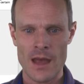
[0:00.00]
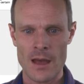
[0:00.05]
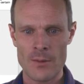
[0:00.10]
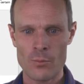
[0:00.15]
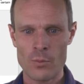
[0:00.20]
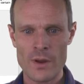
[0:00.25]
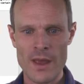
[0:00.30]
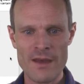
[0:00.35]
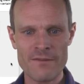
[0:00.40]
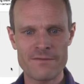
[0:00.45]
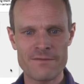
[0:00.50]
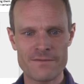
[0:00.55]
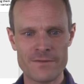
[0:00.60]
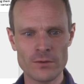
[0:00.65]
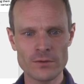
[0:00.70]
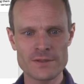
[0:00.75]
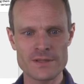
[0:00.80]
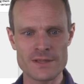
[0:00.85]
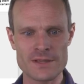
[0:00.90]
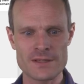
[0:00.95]
We have
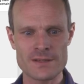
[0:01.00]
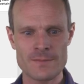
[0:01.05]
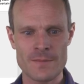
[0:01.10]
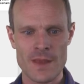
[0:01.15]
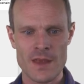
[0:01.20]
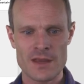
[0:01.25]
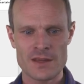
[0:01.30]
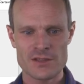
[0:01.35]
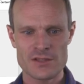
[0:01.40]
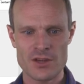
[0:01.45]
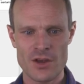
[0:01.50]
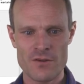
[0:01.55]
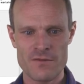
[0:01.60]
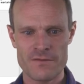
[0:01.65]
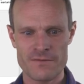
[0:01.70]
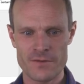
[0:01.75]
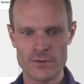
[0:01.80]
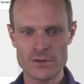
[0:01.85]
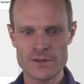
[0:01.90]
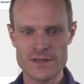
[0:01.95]
filters. So
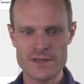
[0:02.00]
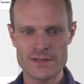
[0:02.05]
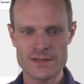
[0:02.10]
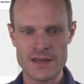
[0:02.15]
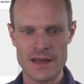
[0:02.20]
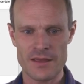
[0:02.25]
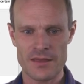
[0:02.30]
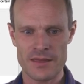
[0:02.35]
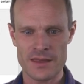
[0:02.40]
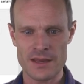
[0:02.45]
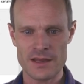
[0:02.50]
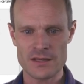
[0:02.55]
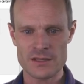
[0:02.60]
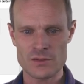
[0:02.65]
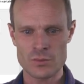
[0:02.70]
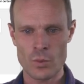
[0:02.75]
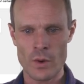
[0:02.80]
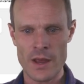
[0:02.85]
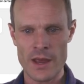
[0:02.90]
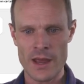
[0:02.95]
filters are
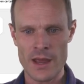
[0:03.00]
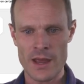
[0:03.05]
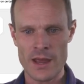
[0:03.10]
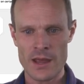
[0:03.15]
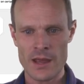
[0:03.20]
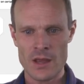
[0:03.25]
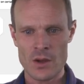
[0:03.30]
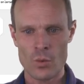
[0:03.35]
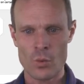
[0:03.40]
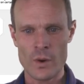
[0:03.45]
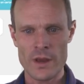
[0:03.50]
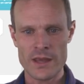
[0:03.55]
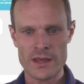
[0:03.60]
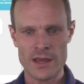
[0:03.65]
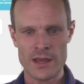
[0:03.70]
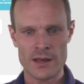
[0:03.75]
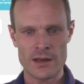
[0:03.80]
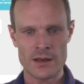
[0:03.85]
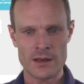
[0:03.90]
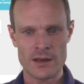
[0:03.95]
things where we
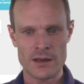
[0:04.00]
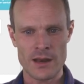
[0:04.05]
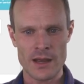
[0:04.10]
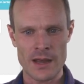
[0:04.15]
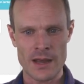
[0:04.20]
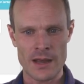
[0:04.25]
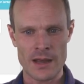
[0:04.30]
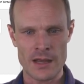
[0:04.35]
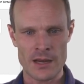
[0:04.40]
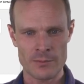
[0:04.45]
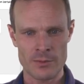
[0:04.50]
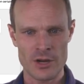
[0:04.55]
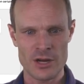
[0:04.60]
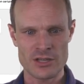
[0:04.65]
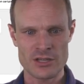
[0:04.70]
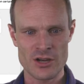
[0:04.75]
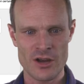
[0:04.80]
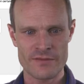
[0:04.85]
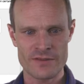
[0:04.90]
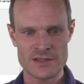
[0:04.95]
can, and I'm going
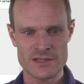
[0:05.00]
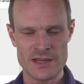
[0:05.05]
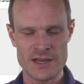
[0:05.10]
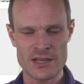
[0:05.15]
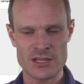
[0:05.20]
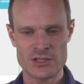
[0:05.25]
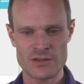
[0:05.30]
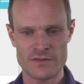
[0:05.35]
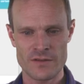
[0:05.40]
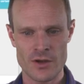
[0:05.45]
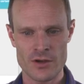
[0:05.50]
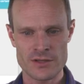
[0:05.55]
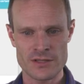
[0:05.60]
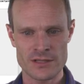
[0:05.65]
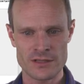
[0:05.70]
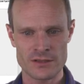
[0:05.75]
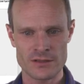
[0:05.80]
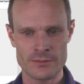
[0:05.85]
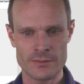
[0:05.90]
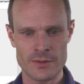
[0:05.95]
to dive into each of those
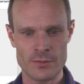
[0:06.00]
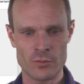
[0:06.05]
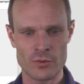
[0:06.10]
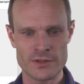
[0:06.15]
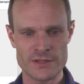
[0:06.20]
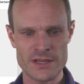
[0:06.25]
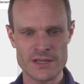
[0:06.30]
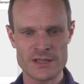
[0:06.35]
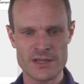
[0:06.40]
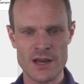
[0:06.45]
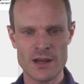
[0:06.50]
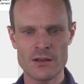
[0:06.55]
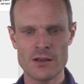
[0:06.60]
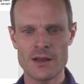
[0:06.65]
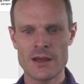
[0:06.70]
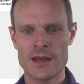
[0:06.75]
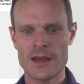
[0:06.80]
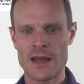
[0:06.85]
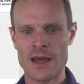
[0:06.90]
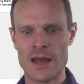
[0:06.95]
in a little bit more detail,
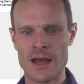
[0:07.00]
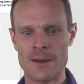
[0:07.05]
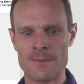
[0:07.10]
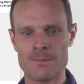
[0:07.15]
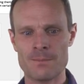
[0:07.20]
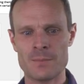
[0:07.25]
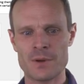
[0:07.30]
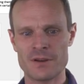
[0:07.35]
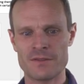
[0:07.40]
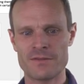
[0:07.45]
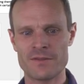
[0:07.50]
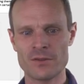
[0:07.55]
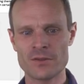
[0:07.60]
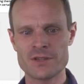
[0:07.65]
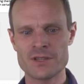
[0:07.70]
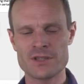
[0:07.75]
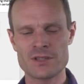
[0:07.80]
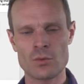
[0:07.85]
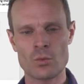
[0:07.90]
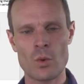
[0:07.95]
but
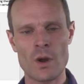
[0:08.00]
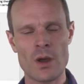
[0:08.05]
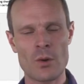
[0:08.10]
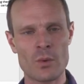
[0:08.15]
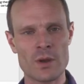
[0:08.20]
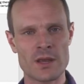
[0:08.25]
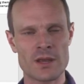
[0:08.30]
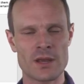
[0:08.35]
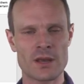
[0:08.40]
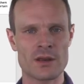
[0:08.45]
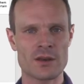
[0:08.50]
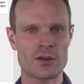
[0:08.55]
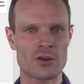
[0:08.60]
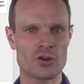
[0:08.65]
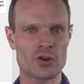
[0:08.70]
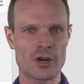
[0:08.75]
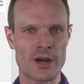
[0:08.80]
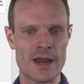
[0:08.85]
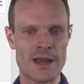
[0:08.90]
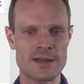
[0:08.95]
filters are where we can
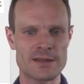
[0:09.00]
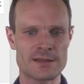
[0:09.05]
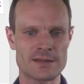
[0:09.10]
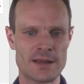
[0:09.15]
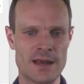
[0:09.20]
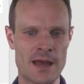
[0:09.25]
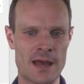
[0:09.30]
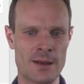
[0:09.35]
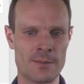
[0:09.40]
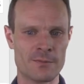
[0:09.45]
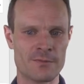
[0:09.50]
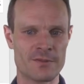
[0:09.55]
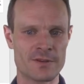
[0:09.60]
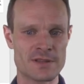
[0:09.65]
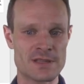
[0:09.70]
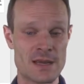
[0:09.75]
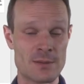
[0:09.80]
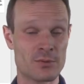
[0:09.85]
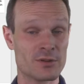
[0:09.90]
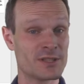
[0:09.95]
create, for
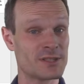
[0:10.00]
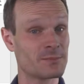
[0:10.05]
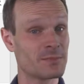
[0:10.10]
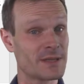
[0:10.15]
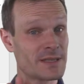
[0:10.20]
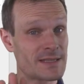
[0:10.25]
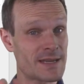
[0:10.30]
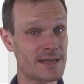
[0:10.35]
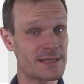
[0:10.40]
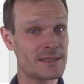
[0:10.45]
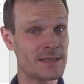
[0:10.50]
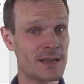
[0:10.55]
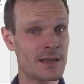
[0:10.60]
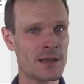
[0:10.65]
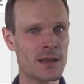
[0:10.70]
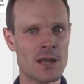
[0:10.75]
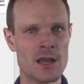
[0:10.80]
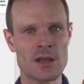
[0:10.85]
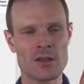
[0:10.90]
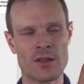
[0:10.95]
example, split
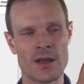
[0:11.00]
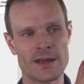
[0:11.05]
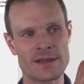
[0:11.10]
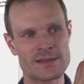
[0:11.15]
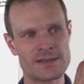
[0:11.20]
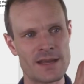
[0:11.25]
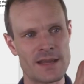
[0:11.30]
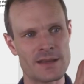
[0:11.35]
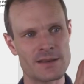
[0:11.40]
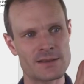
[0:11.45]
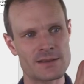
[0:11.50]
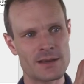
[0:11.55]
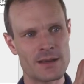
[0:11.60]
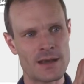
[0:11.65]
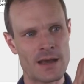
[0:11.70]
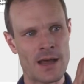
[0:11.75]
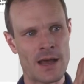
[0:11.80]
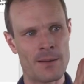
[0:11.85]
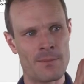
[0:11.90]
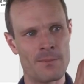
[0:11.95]
testing, like send
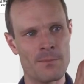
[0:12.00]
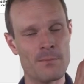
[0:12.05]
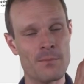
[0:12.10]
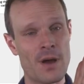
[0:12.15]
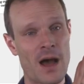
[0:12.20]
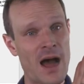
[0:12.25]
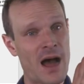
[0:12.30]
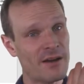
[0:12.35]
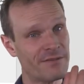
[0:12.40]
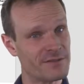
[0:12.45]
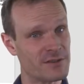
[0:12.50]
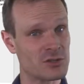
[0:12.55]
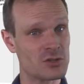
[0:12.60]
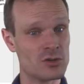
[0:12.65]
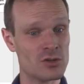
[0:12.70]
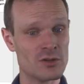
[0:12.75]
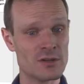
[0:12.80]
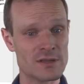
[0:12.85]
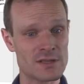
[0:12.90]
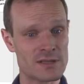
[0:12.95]
half the
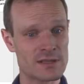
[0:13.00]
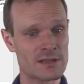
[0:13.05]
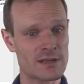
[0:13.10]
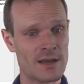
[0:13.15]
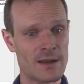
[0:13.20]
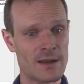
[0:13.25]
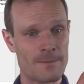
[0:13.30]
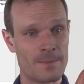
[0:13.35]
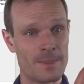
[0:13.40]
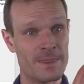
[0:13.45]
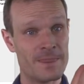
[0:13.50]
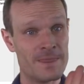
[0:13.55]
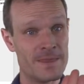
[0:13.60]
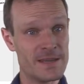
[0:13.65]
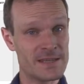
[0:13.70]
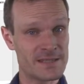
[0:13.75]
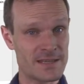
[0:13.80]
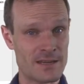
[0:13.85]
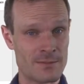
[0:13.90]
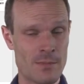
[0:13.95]
students
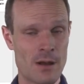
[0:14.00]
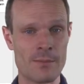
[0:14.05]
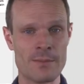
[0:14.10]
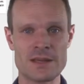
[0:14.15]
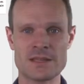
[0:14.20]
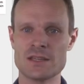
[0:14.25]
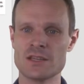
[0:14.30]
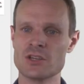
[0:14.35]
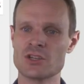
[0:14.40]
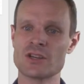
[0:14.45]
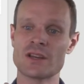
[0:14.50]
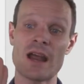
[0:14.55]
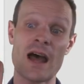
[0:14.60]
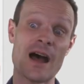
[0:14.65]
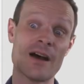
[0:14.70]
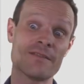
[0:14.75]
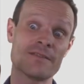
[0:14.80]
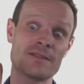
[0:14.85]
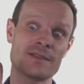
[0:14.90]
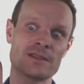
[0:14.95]
this email message and
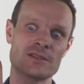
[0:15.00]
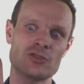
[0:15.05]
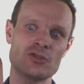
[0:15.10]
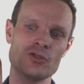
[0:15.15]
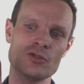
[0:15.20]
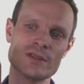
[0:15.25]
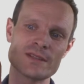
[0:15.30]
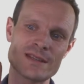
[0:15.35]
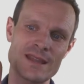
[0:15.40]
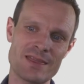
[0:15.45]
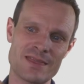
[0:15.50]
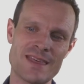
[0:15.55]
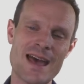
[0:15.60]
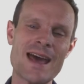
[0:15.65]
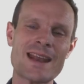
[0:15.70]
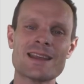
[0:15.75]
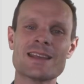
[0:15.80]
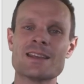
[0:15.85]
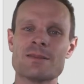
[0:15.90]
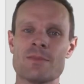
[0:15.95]
half the students
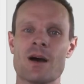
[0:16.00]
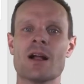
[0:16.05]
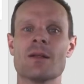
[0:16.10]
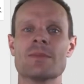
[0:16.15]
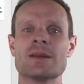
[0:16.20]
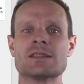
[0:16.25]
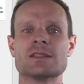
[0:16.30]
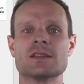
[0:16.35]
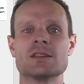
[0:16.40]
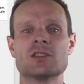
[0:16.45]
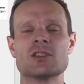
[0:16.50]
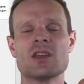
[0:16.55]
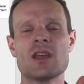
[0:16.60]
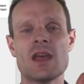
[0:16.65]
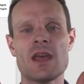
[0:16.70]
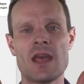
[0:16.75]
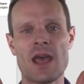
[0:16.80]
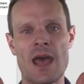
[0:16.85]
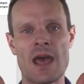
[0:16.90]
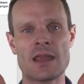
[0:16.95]
that email message,
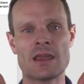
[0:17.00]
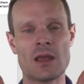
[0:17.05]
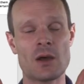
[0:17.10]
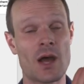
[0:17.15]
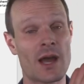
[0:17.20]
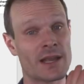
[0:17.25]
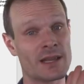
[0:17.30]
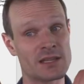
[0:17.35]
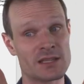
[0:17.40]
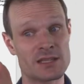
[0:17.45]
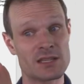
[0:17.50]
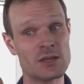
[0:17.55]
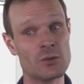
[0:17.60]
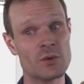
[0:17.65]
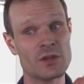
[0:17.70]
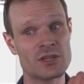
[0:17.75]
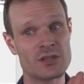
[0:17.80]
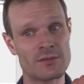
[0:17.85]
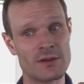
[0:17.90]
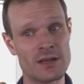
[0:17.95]
and I can see
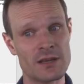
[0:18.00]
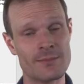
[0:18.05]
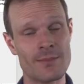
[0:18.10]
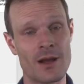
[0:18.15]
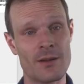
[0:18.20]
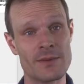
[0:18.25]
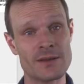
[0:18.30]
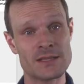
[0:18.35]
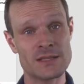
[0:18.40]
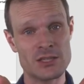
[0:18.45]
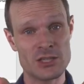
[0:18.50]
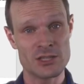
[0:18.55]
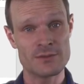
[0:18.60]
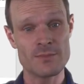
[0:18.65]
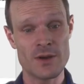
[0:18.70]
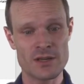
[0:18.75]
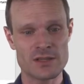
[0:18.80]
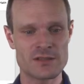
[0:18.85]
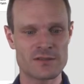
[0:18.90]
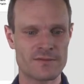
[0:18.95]
which email message is
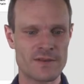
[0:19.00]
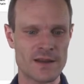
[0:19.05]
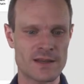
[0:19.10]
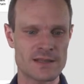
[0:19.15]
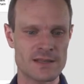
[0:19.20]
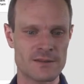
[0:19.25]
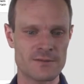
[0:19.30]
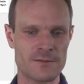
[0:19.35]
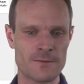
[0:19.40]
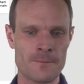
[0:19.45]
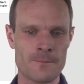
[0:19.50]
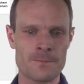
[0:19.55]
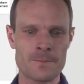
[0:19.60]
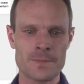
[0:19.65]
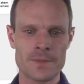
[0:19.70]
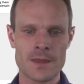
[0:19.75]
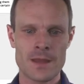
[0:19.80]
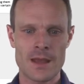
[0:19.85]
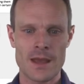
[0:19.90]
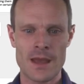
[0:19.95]
most effective.
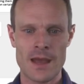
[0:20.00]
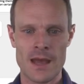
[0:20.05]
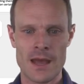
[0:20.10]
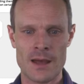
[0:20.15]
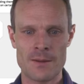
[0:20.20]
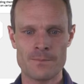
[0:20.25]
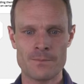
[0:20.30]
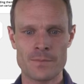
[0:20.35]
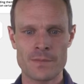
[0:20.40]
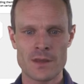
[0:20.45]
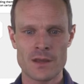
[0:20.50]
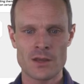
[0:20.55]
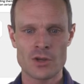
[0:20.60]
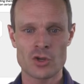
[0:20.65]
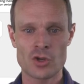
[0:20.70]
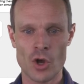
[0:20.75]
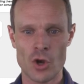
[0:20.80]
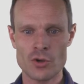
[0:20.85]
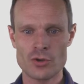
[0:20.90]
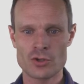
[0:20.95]

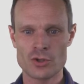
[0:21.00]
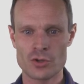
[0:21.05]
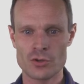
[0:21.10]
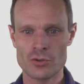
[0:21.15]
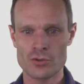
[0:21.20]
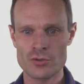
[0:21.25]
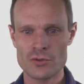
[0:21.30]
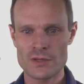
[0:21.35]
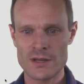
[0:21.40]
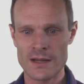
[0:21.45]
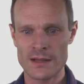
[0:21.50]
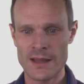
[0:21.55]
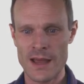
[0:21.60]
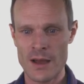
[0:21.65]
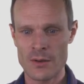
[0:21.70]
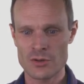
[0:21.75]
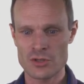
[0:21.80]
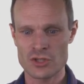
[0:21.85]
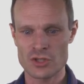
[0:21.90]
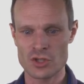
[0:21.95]
Go-tos
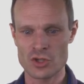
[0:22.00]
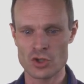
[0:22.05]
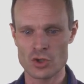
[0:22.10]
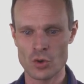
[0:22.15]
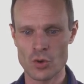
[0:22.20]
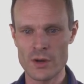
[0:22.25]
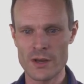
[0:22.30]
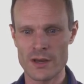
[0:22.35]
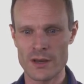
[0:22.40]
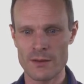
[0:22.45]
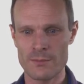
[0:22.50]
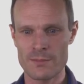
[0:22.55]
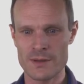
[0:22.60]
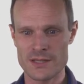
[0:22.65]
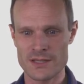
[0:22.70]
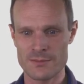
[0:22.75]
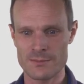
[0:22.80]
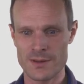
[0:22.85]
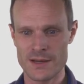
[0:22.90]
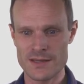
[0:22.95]
allow us to join
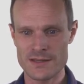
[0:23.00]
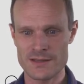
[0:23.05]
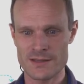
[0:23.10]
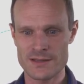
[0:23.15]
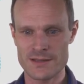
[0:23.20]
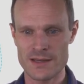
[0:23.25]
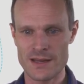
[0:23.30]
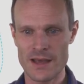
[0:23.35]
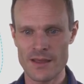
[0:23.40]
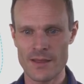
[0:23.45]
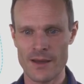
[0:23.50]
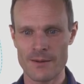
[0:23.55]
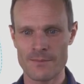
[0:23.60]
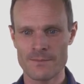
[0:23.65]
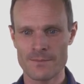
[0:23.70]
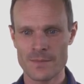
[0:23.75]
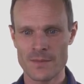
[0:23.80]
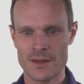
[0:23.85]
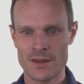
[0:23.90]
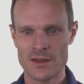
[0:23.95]
bits and pieces together.
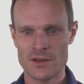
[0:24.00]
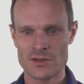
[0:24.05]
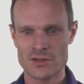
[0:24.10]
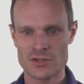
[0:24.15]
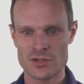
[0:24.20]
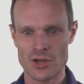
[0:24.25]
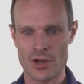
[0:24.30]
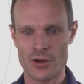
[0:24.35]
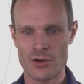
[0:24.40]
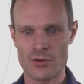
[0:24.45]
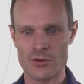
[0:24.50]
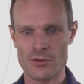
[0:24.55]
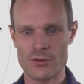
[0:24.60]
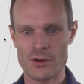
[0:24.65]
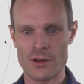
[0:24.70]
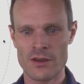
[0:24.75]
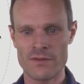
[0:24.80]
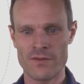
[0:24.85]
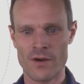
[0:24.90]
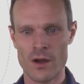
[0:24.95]
So
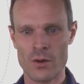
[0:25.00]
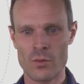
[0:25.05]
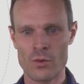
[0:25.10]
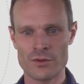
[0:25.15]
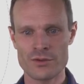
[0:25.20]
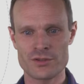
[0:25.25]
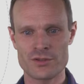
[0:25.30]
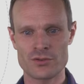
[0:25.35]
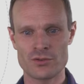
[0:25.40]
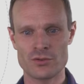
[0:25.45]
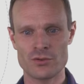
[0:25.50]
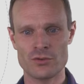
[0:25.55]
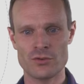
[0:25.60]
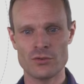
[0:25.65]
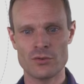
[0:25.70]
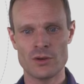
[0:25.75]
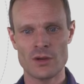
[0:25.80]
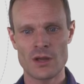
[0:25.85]
if I want to